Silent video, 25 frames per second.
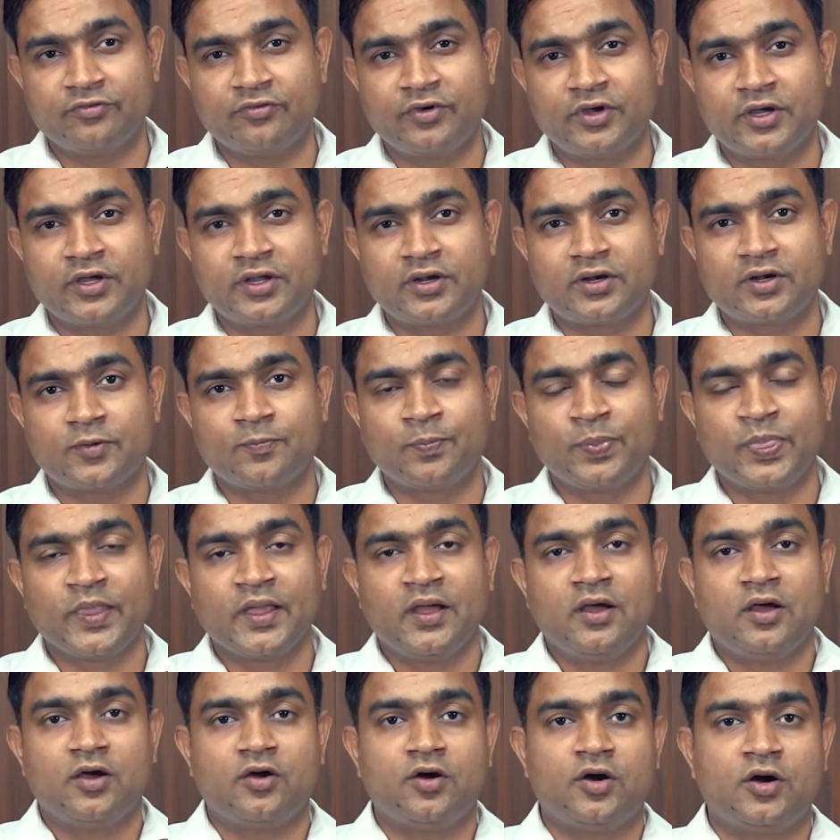where
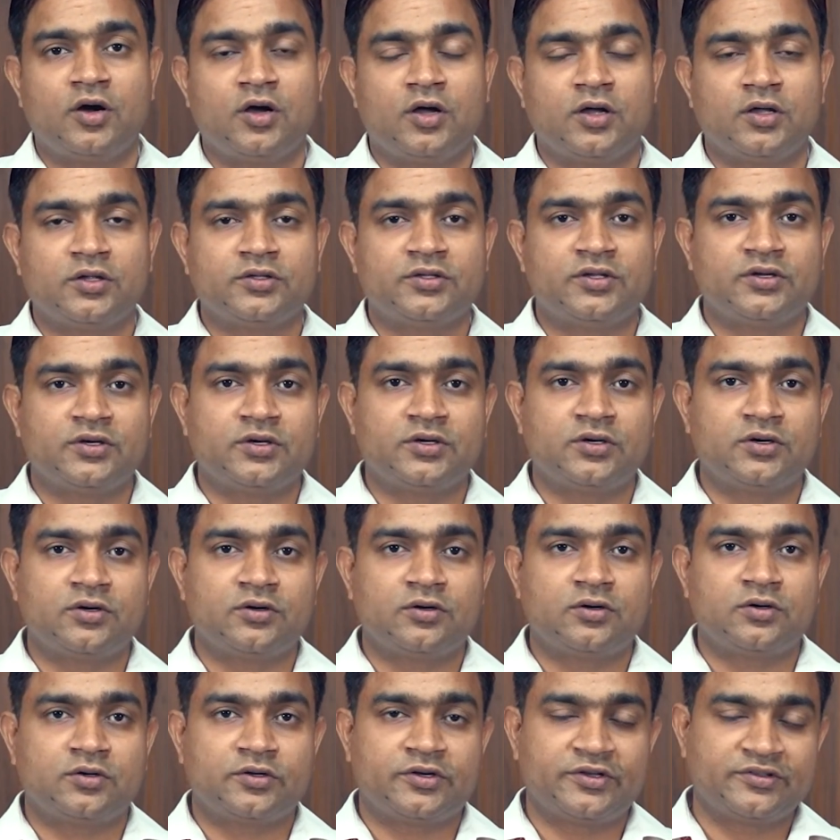
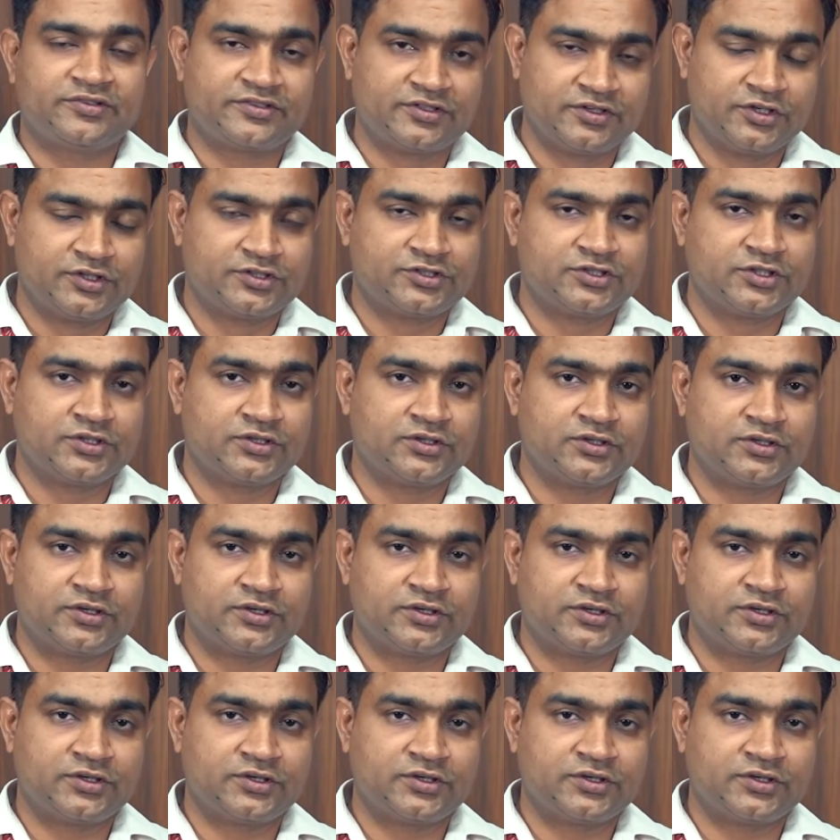the research